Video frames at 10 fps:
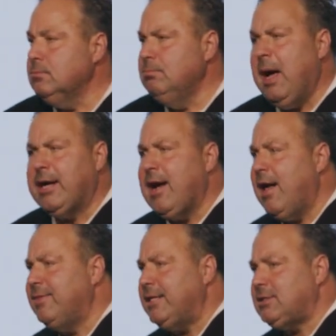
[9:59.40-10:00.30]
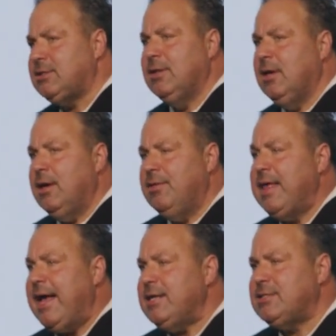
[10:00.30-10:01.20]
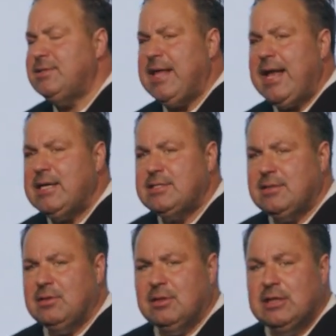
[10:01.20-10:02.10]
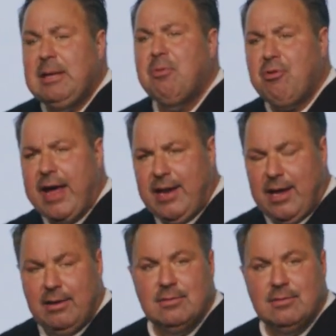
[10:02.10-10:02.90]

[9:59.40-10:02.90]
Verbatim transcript: My God, that's that is, that is liberating.